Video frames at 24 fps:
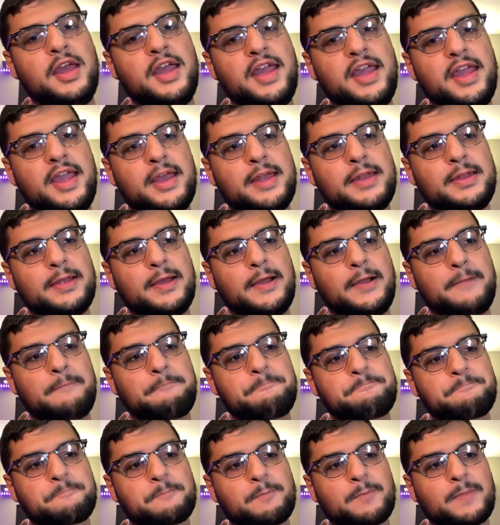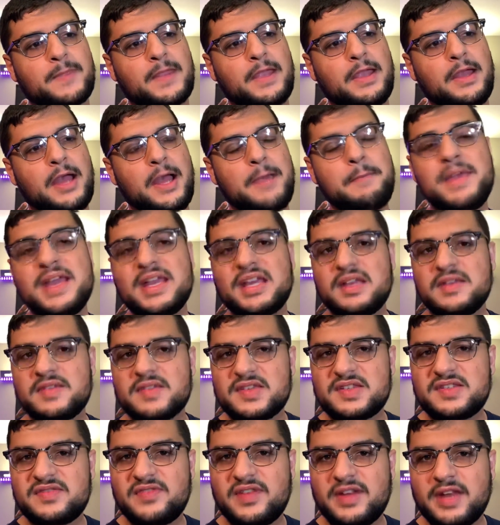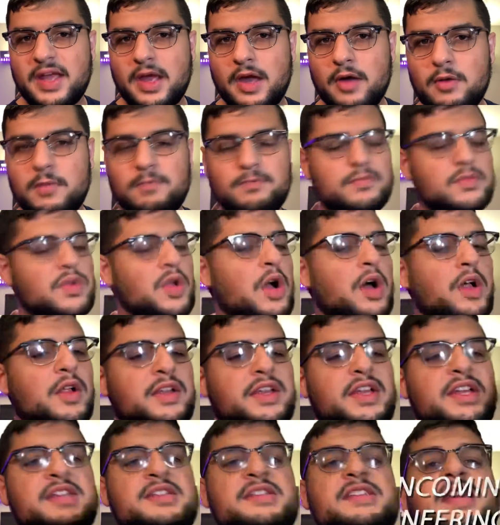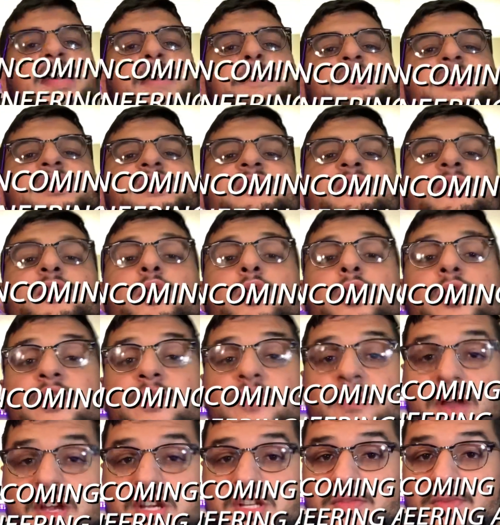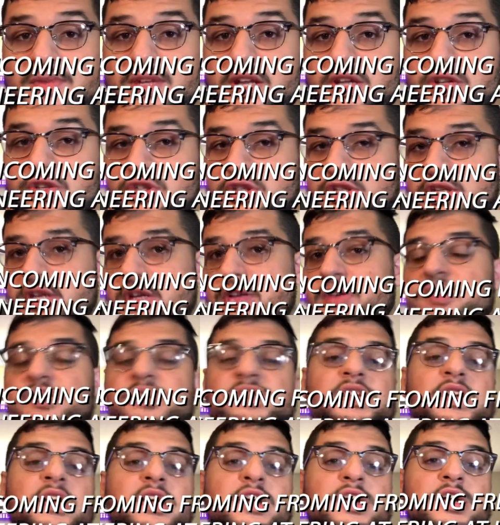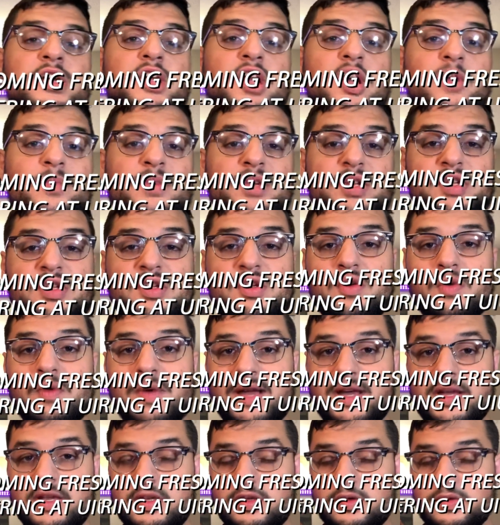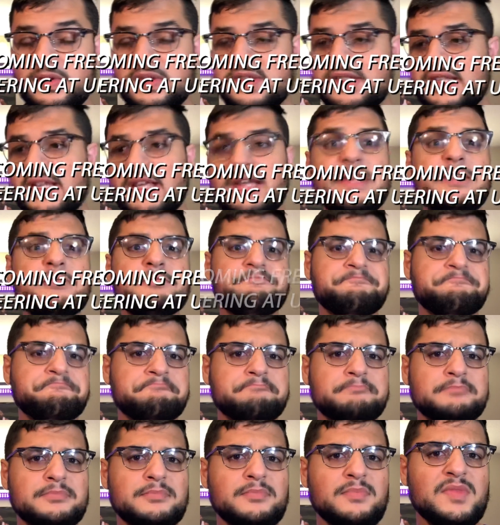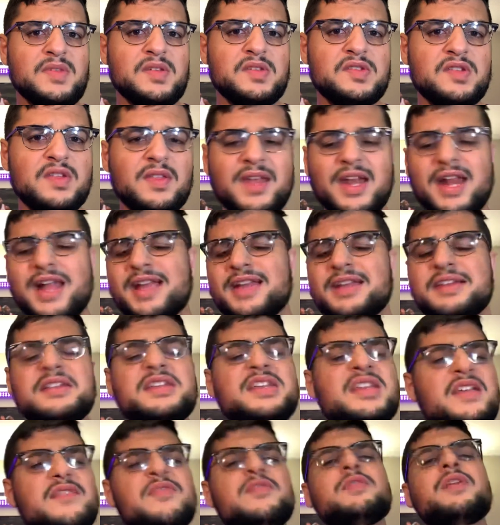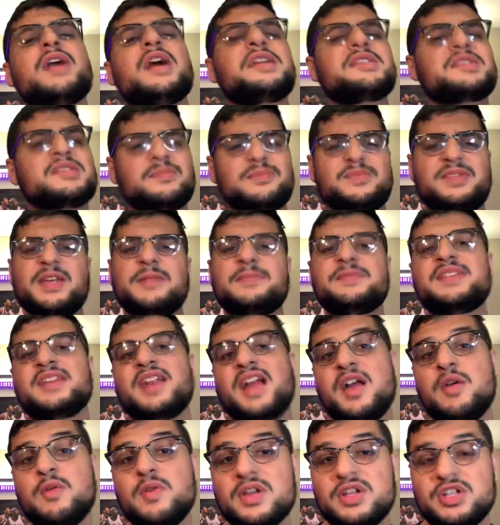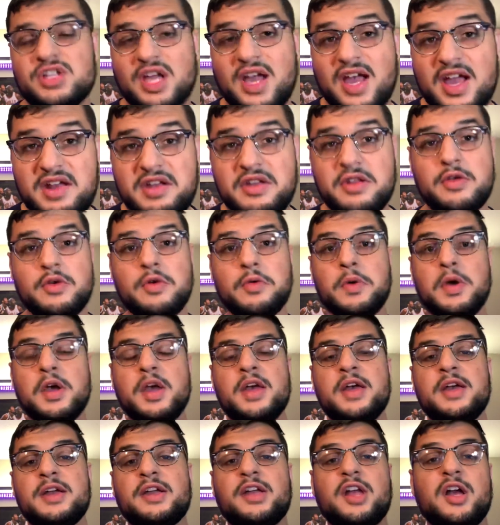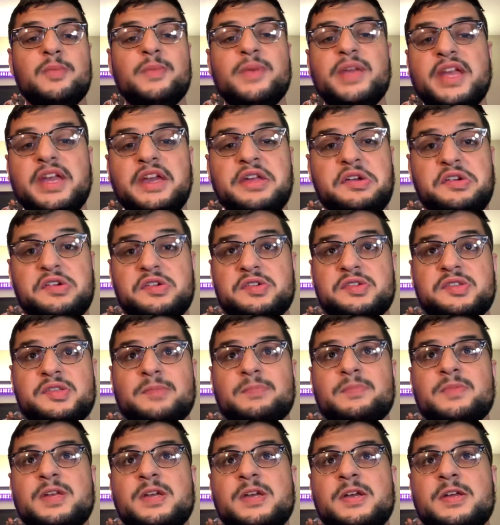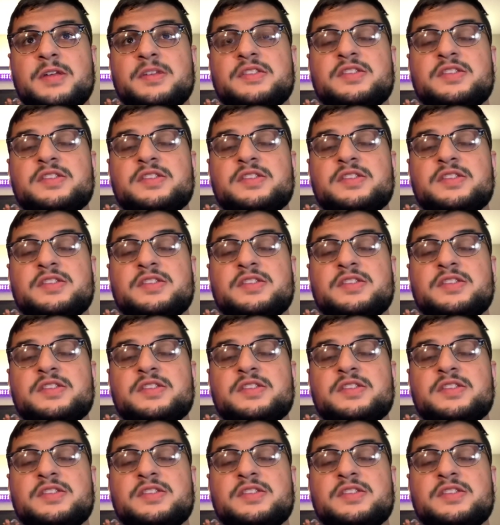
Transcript: And I'm making this video. I'm calling it Tips for Freshman Engineers Coming to UIUC, so that I can give you guys some tips that I wish I knew coming in, or some